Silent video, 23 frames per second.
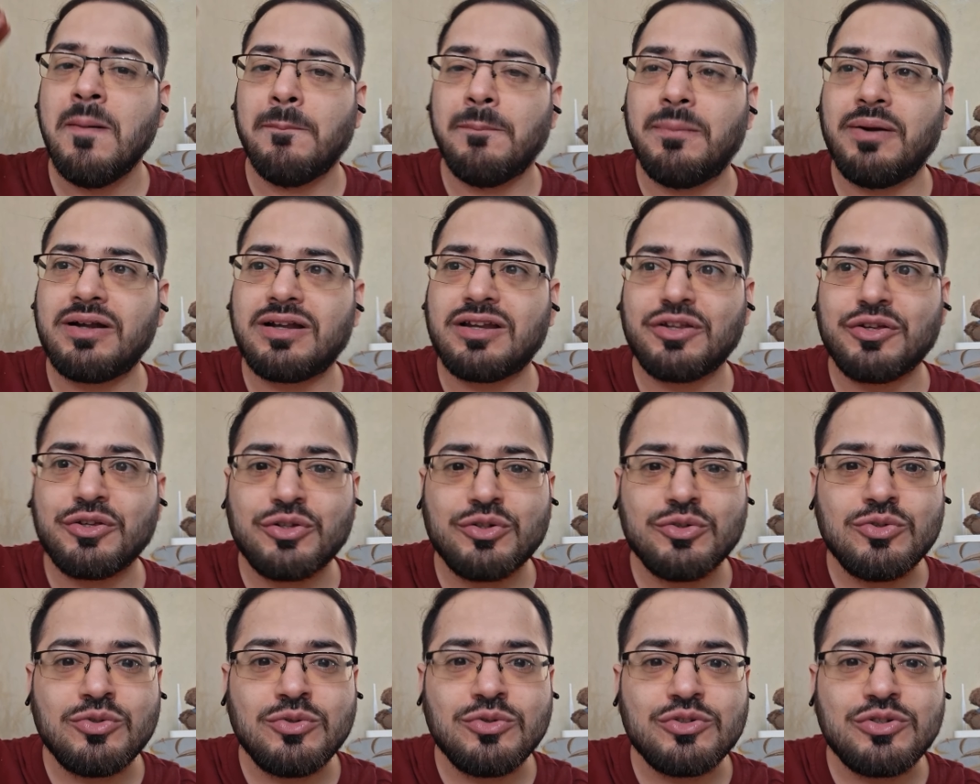but
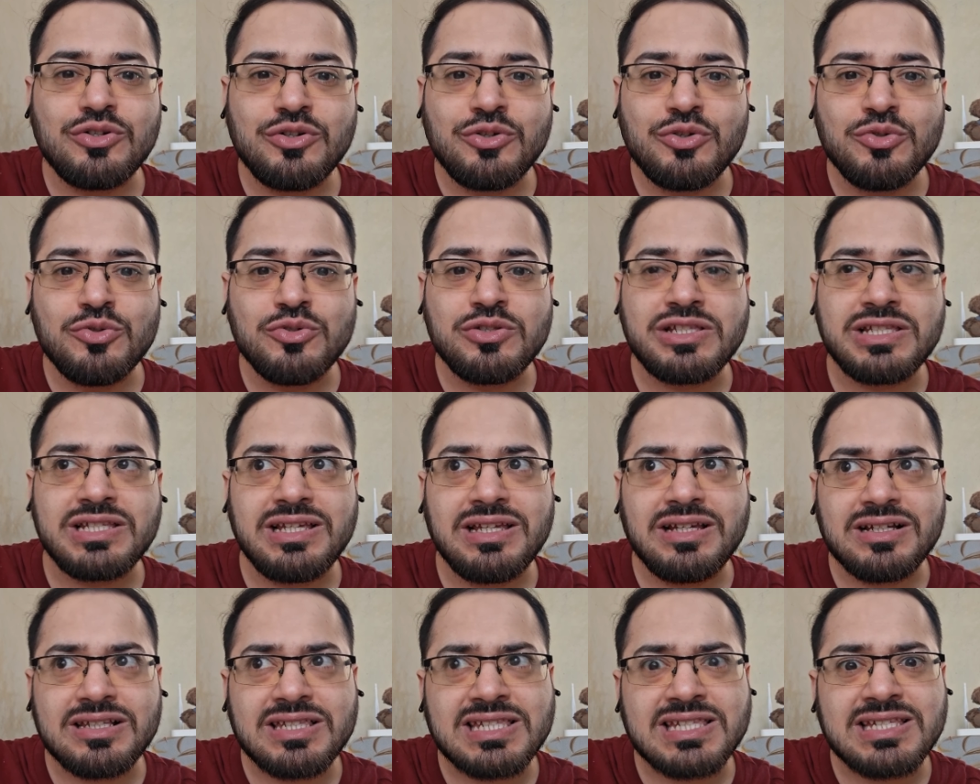you do
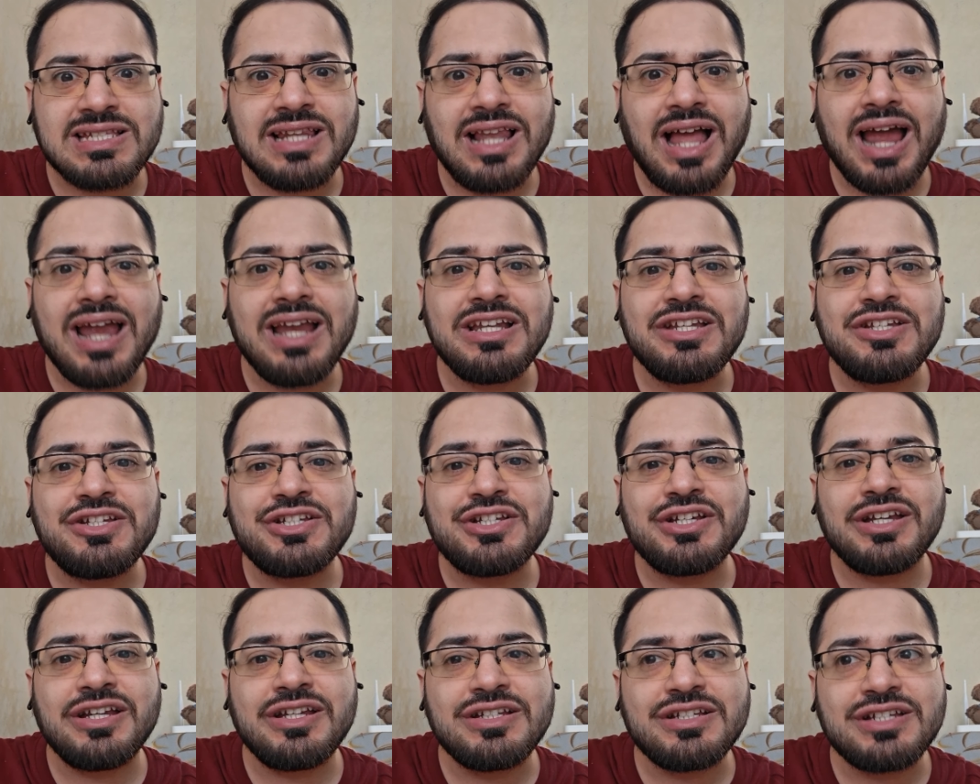see a slight
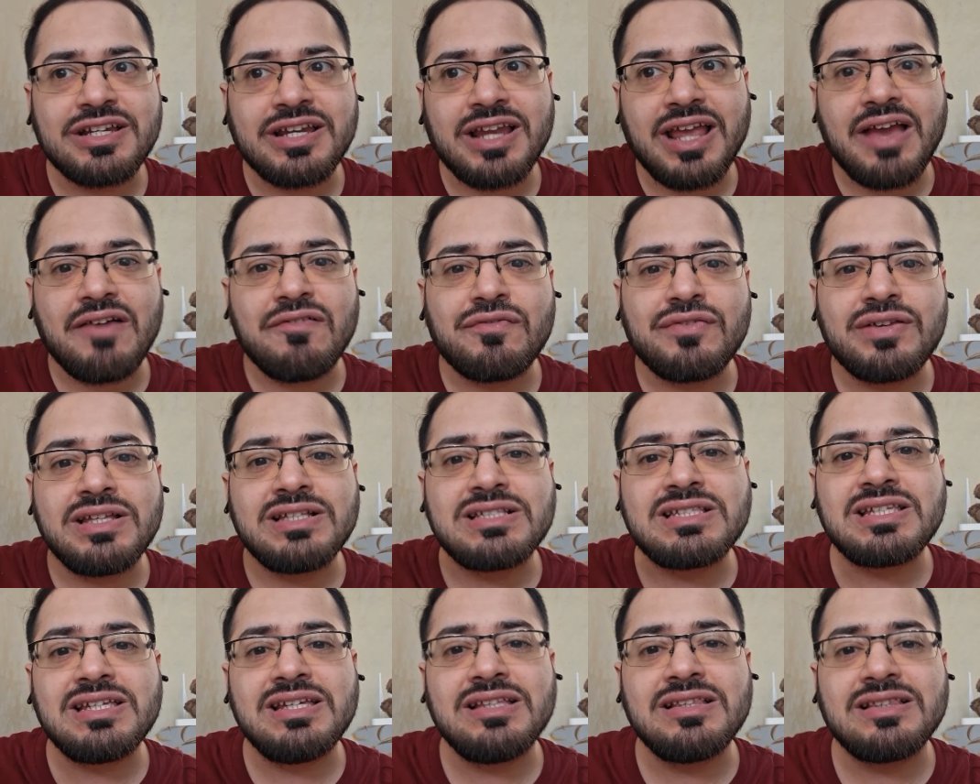change in every
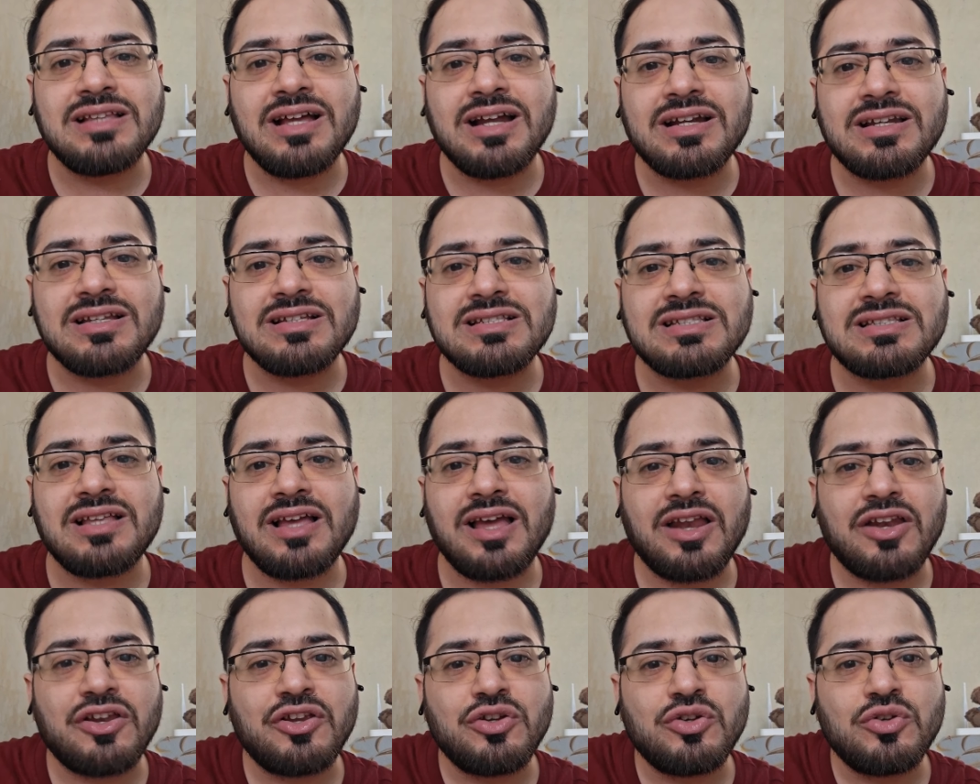scene that is
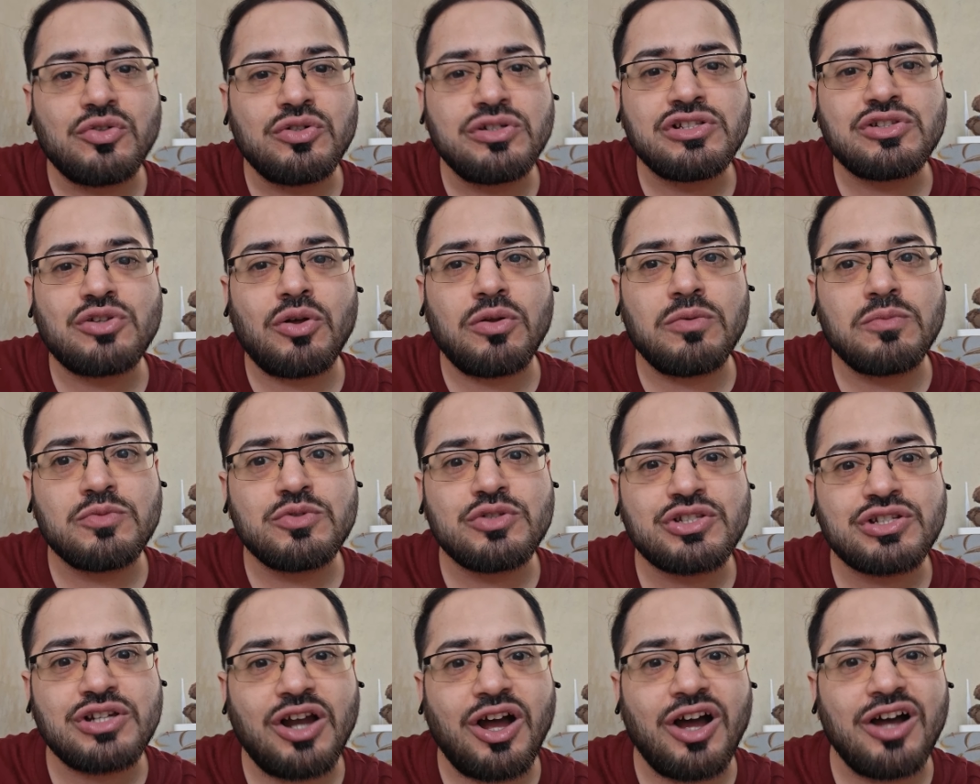there you know he's
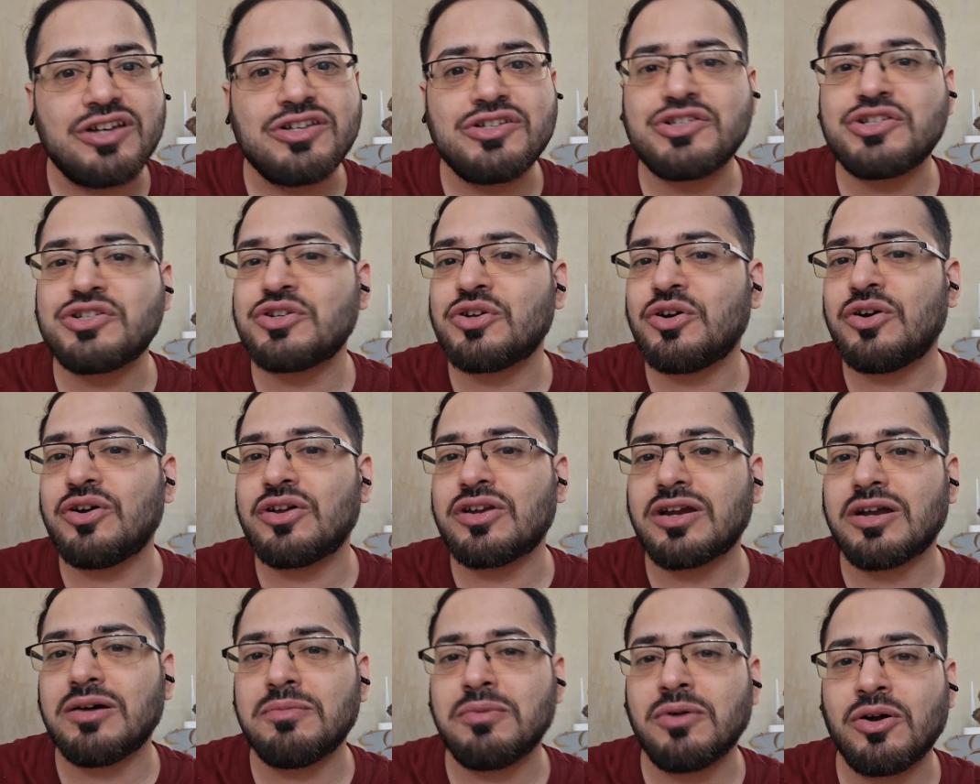almost
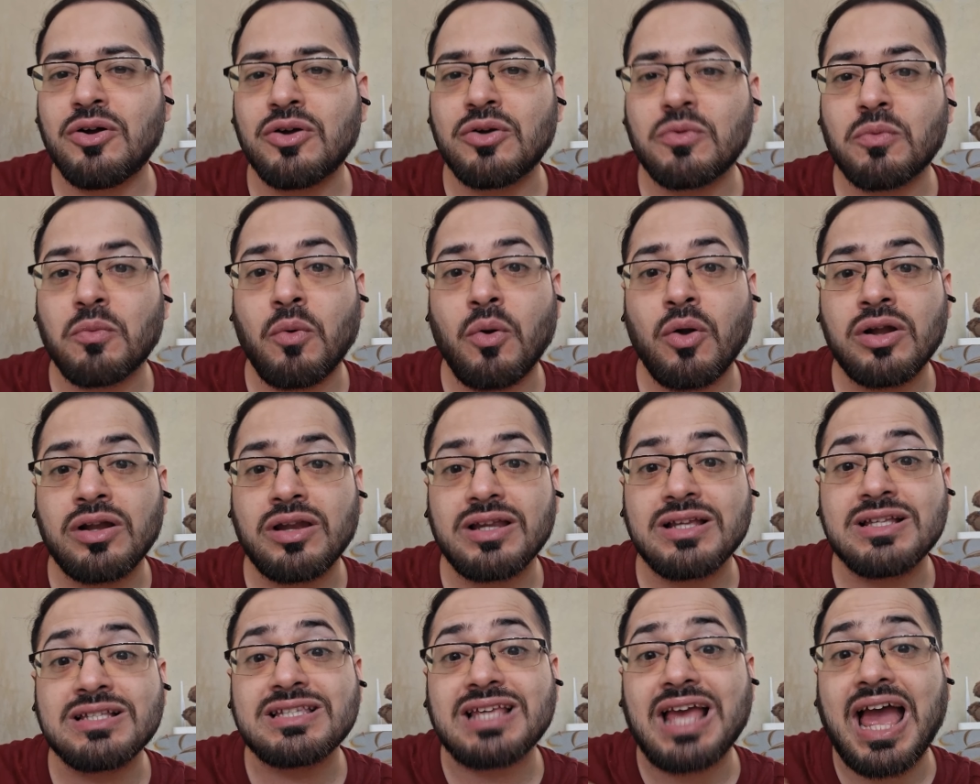unsure about what
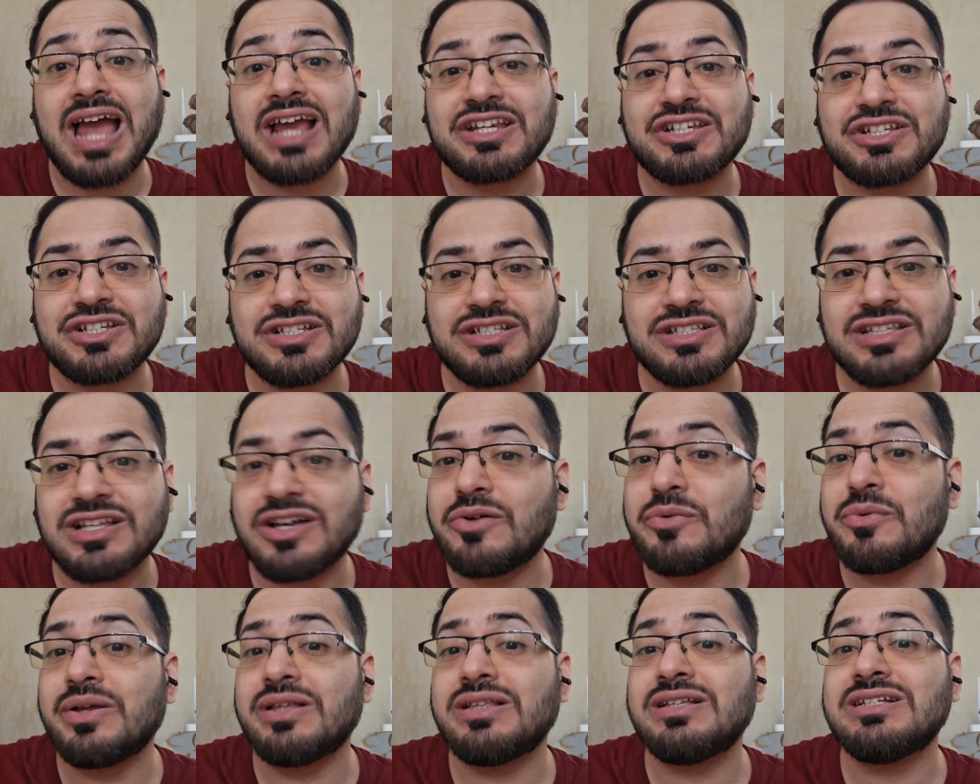his actions
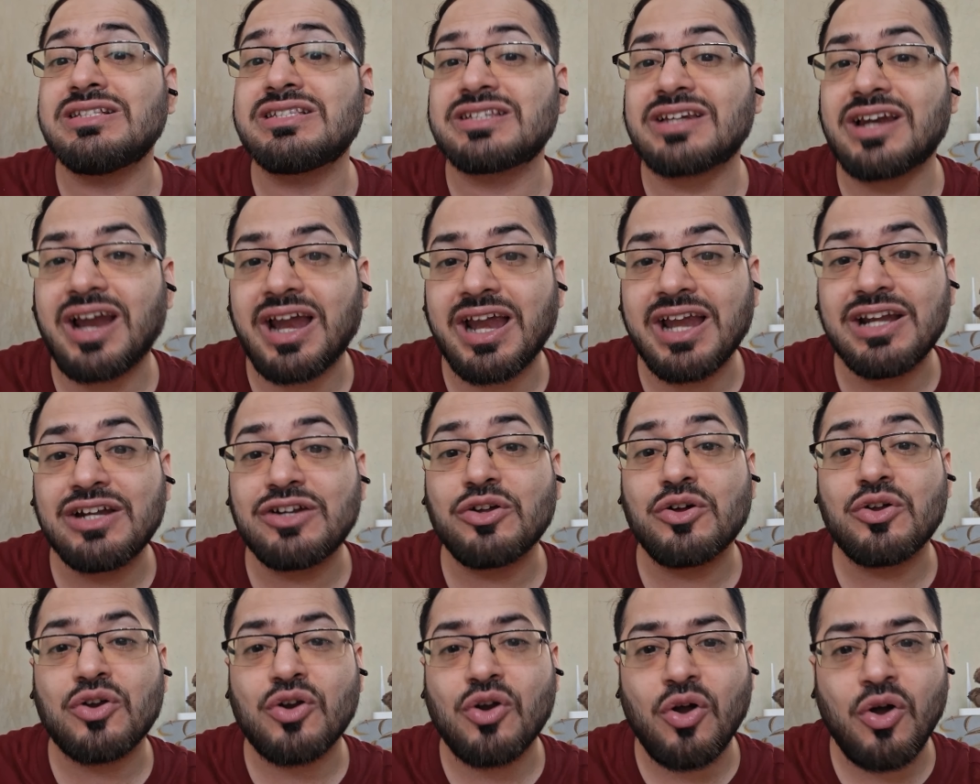are whether it's right
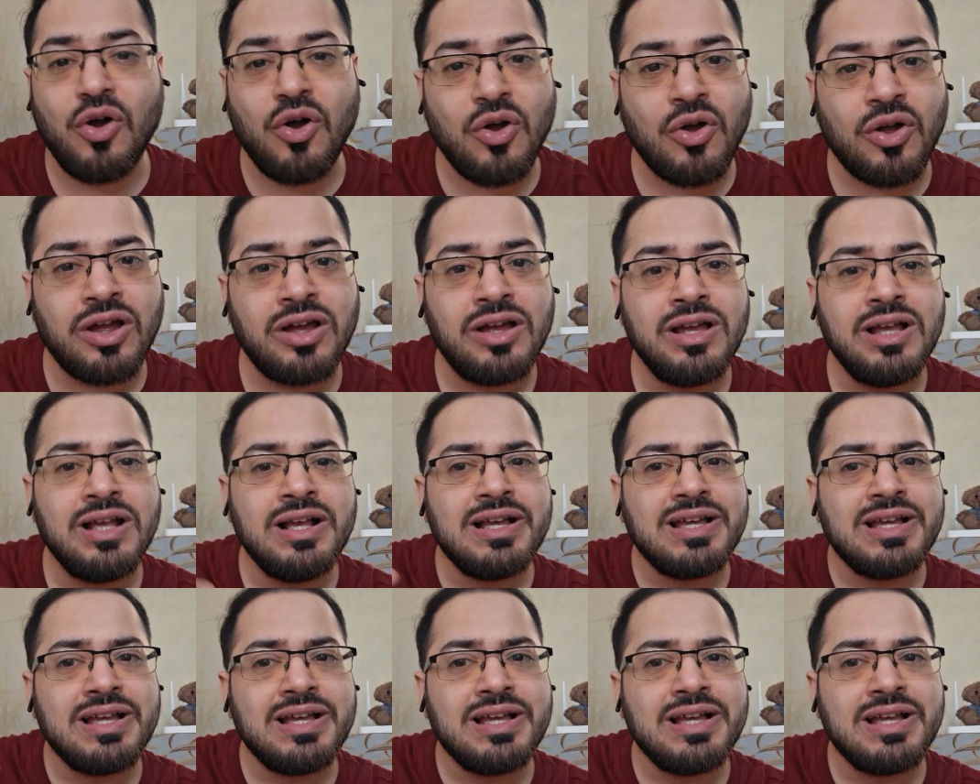or wrong